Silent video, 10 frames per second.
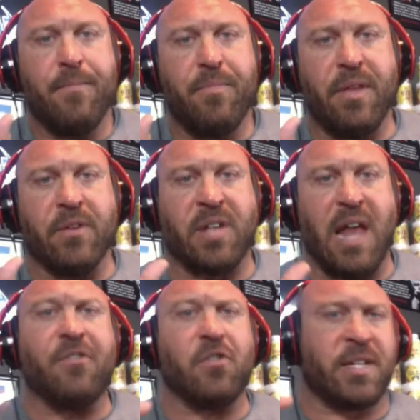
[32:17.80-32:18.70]
there's
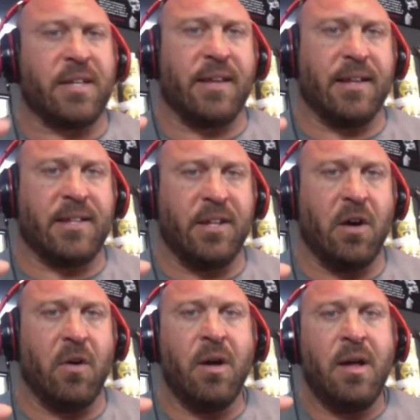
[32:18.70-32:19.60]
levels to this, you
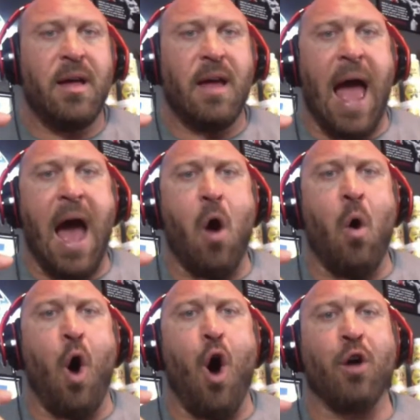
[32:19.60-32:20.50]
know.
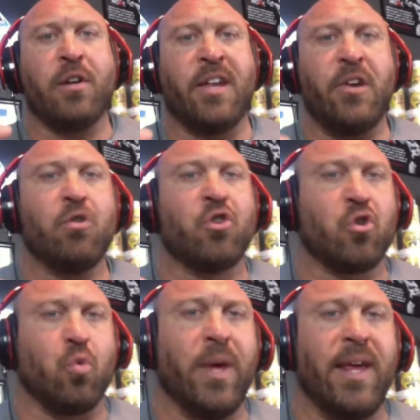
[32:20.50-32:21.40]
How hard can you
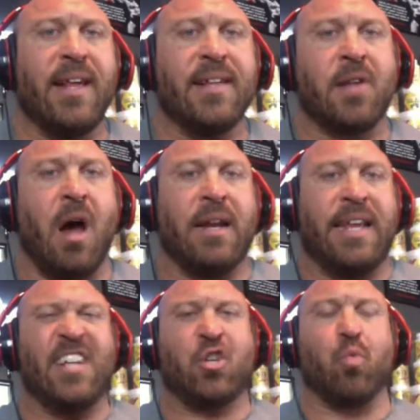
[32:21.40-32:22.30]
squeeze on
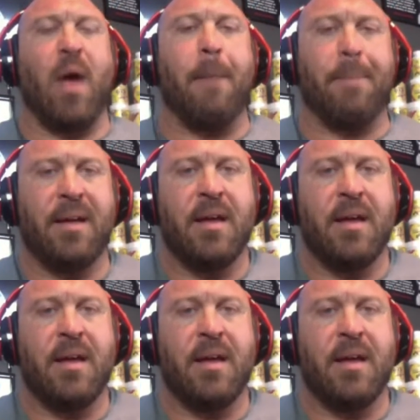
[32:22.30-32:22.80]
each rep